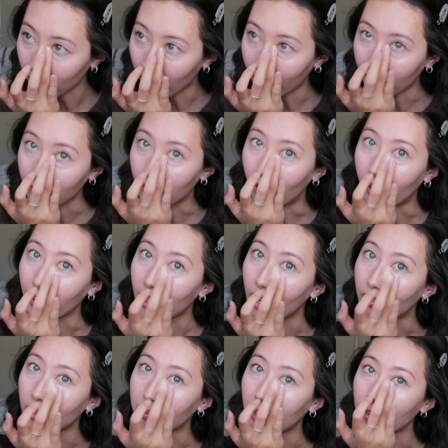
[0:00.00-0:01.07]
I gotta
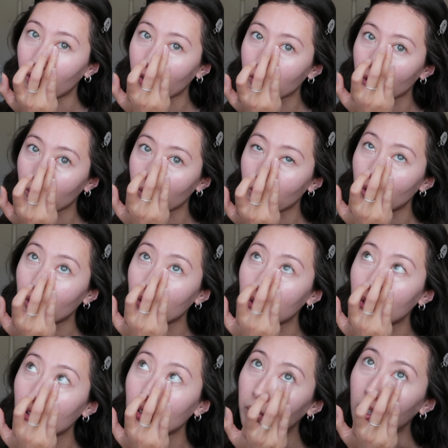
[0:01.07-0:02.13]
cover my dark
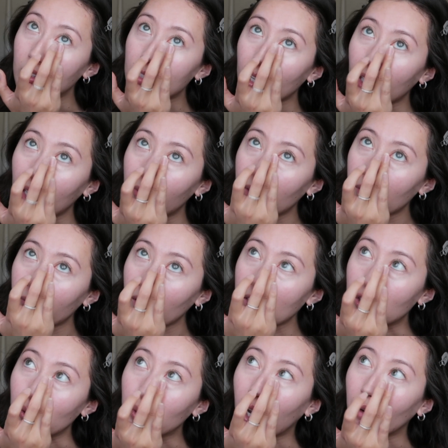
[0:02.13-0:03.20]
circles. But it's like, even if I
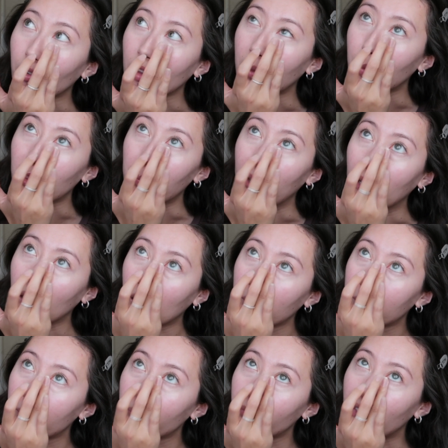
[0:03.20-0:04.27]
do cover them with
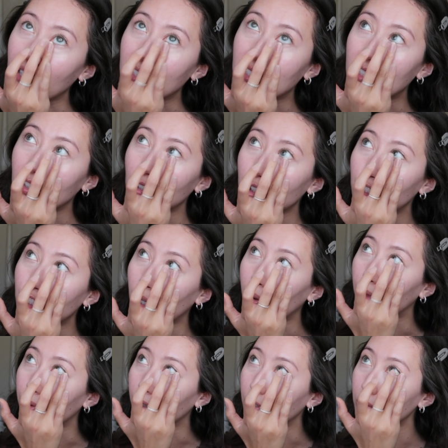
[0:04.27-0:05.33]
makeup, they still show
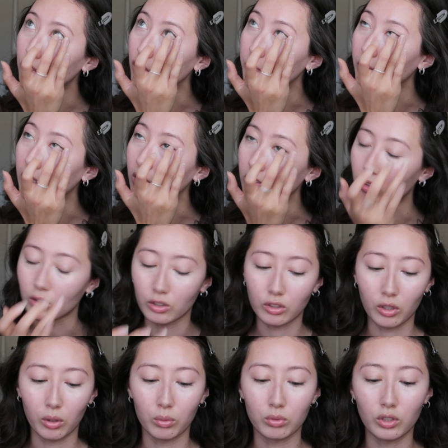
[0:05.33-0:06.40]
through just because they're
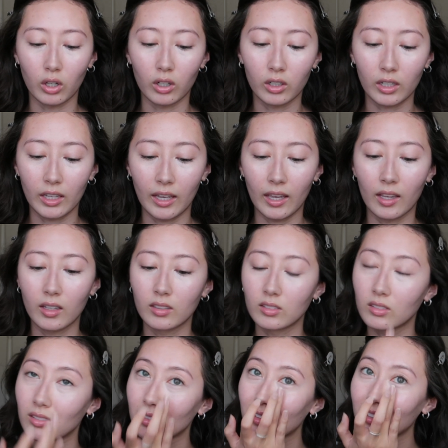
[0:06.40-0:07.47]
so dark
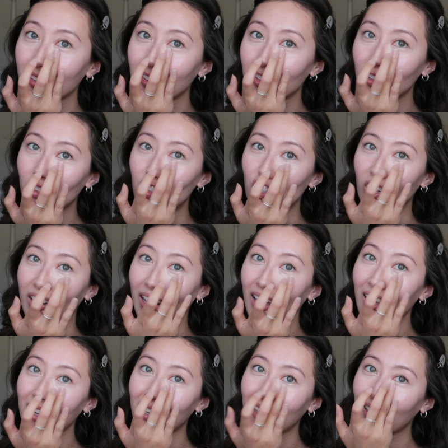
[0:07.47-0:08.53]
and it's
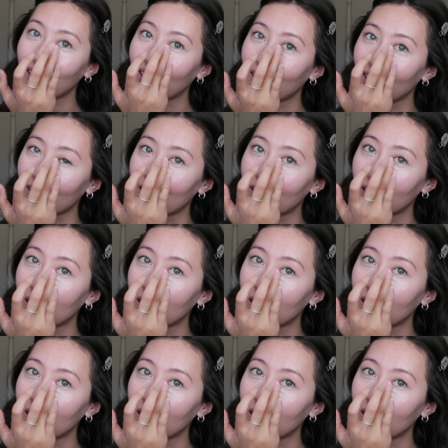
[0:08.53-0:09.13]
genetic.